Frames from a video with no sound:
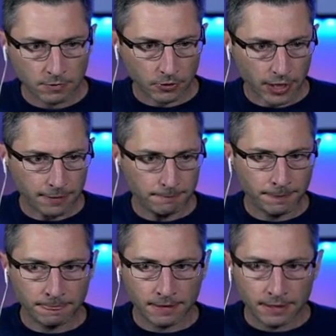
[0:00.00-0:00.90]
Okay,
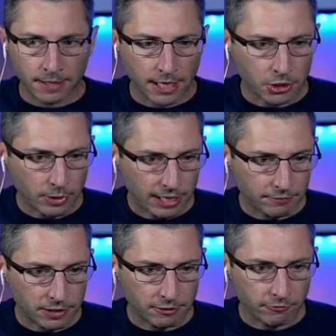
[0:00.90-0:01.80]
and you
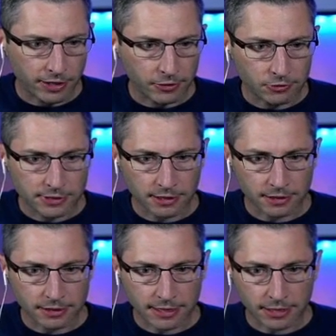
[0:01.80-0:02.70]
have the regular
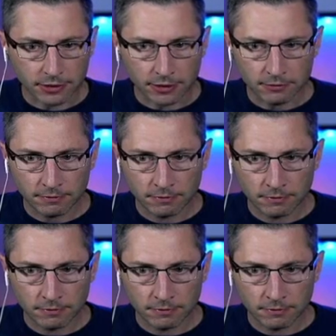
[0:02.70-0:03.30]
silicon down here.